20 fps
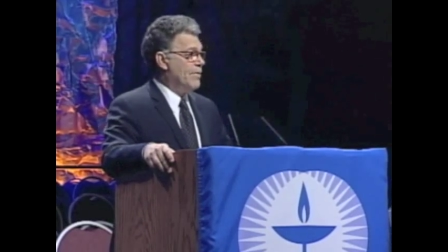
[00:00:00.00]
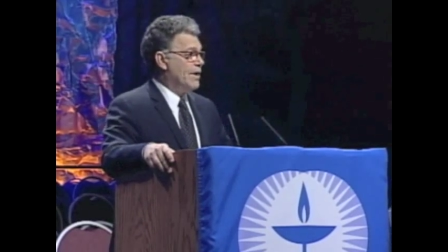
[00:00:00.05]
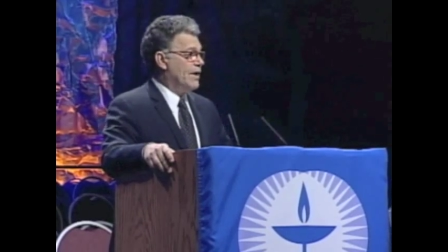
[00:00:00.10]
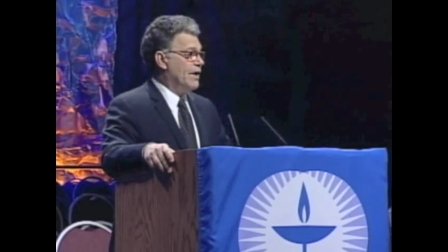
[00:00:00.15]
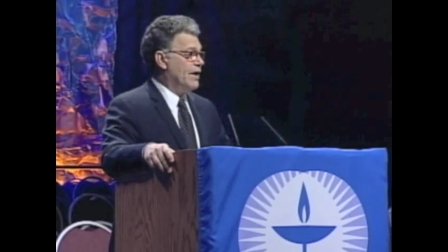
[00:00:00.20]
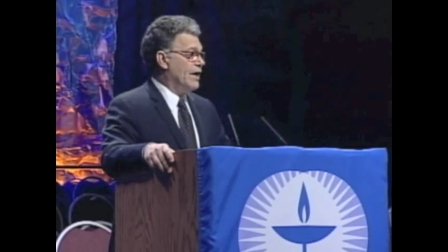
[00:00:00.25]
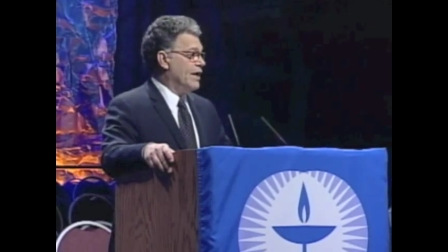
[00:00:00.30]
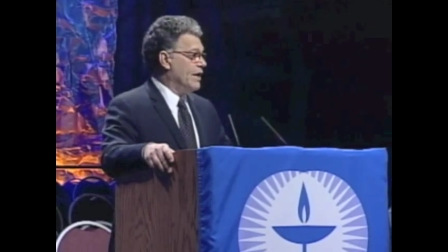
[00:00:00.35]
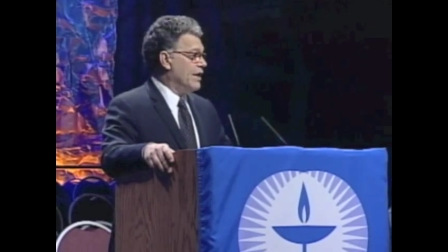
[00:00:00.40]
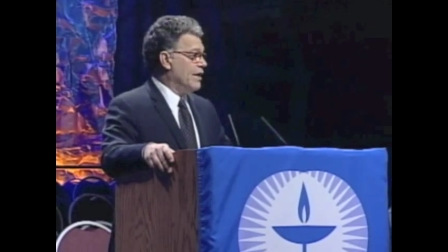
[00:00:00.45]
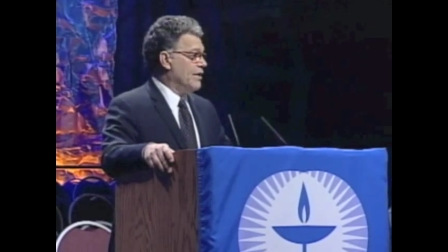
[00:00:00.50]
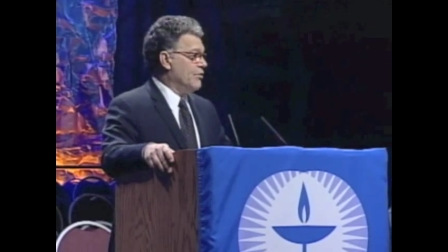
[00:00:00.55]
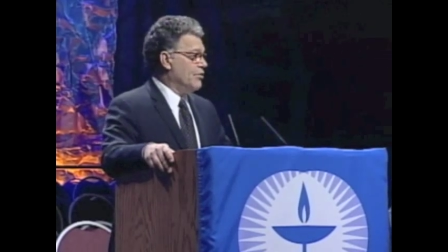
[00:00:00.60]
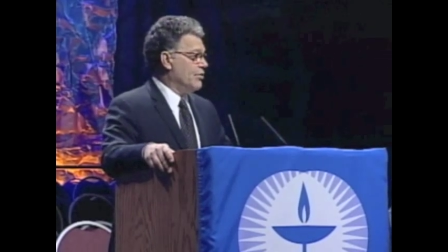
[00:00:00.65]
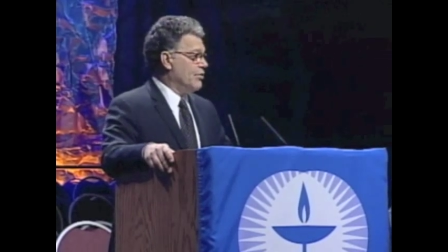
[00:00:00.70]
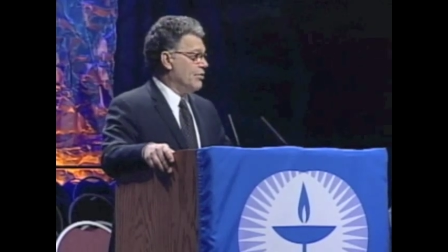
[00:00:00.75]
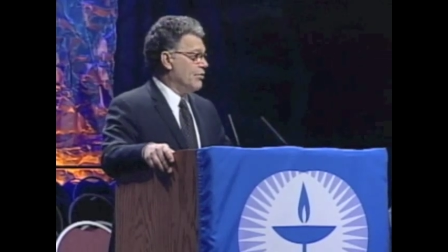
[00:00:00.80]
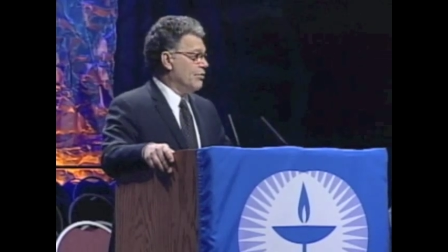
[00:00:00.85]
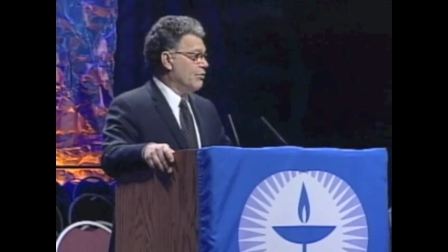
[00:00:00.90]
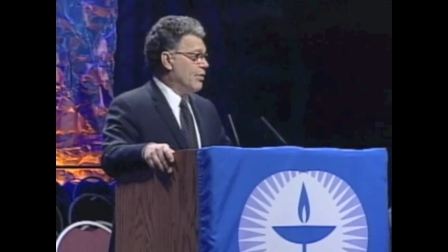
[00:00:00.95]
and any
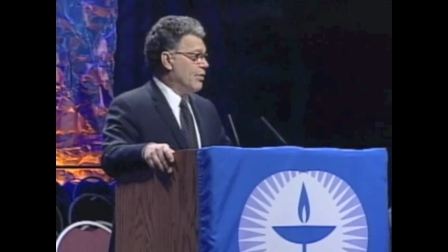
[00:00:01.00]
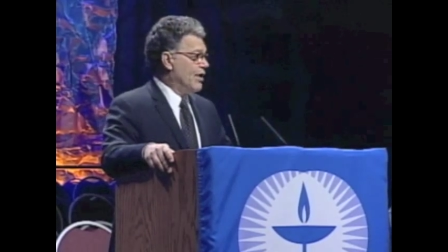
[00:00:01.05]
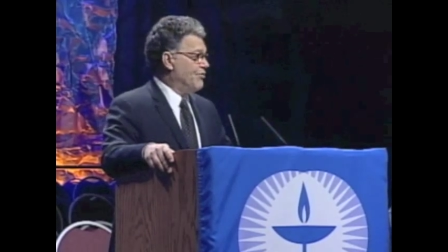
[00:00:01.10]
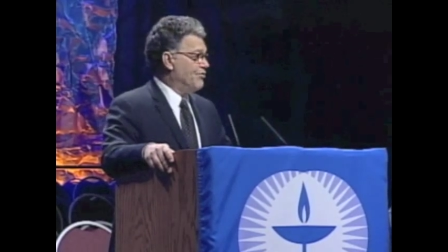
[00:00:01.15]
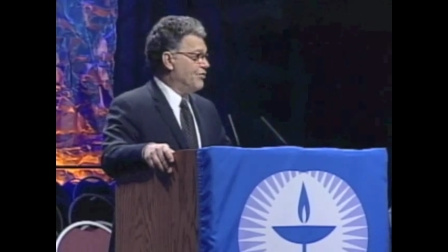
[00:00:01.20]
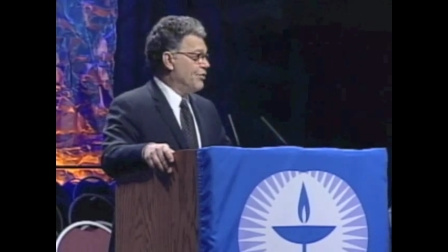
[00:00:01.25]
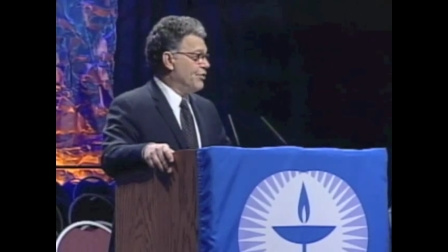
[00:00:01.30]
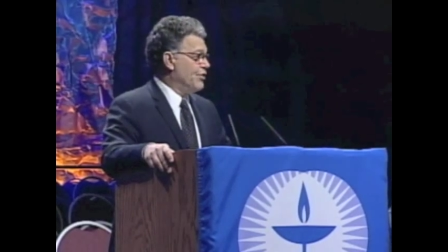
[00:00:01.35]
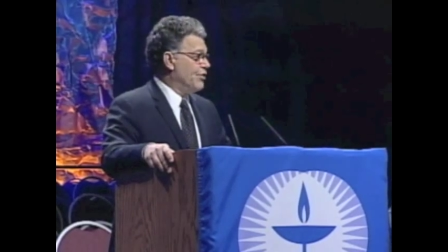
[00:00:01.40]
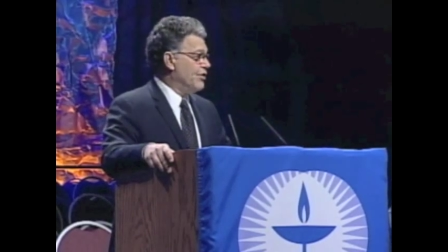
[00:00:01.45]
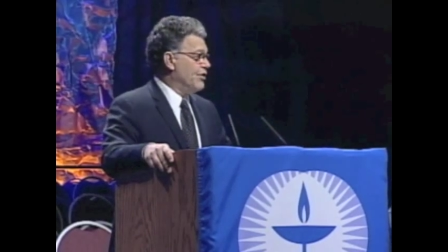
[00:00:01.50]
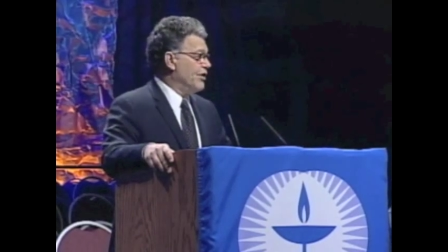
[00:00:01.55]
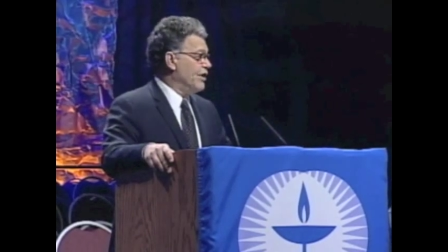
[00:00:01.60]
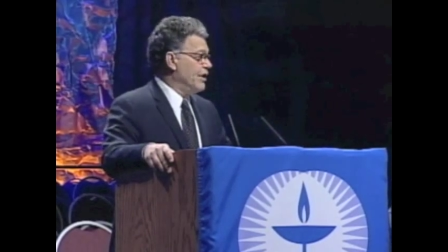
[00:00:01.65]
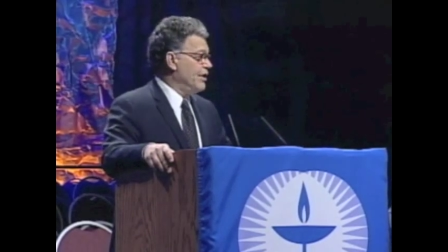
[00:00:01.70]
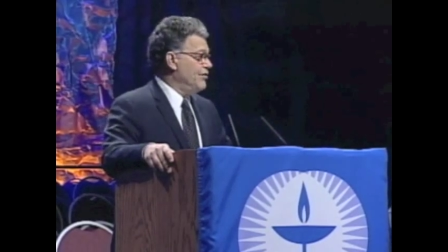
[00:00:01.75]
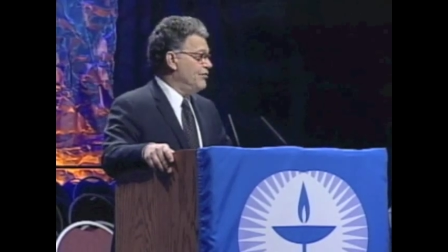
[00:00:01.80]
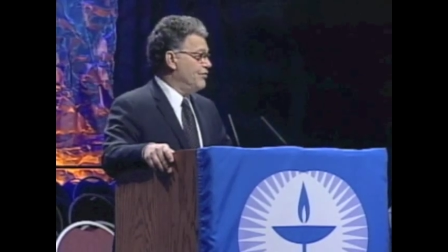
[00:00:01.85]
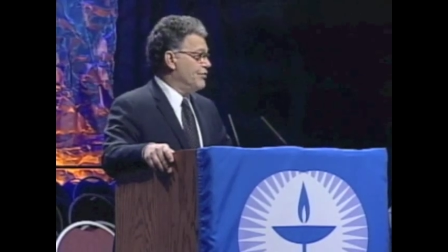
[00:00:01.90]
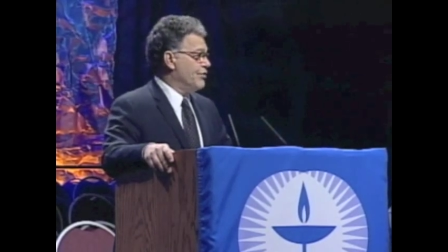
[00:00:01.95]
other Western or
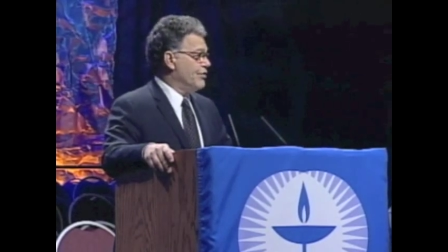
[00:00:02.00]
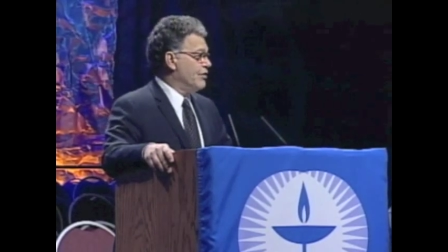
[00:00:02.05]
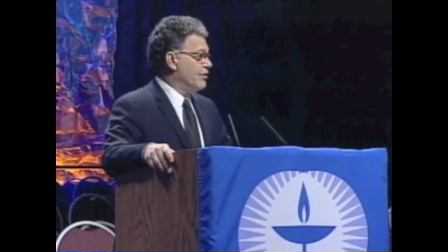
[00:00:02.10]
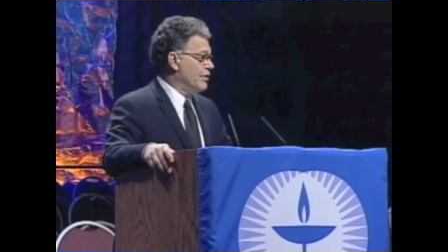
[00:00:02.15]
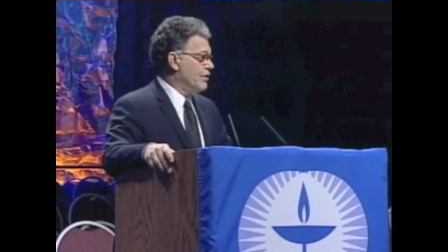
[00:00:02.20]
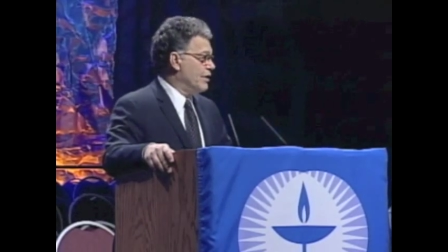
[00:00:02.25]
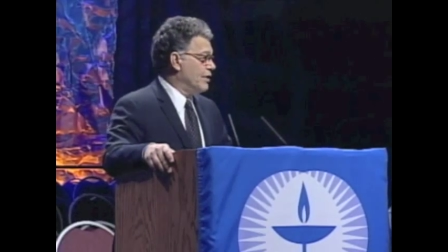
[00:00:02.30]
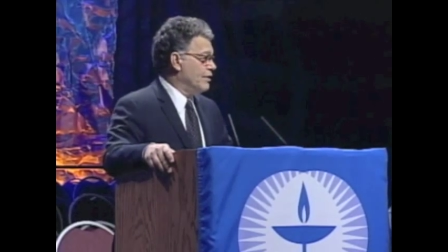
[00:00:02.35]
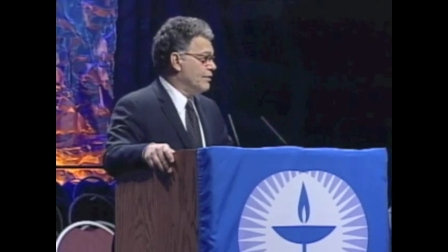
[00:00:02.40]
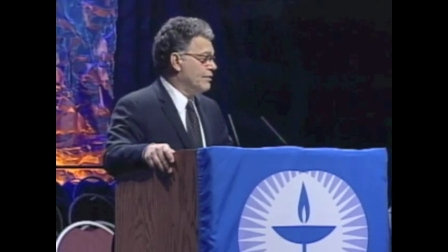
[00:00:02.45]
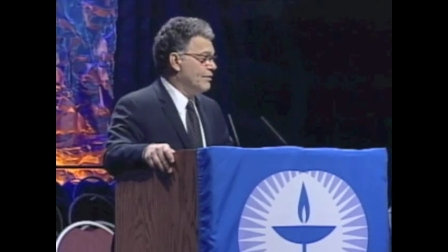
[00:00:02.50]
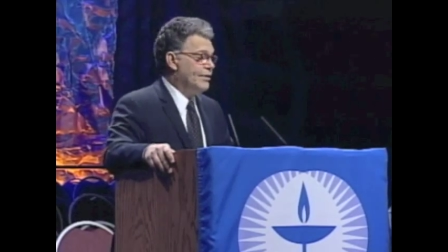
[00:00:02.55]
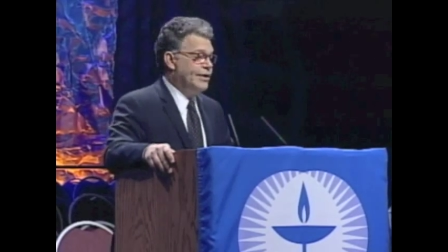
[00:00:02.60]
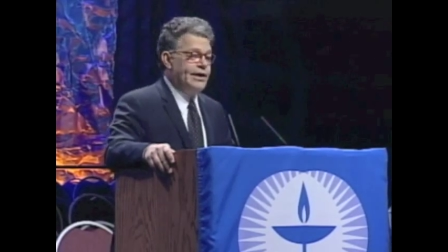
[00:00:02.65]
Eastern that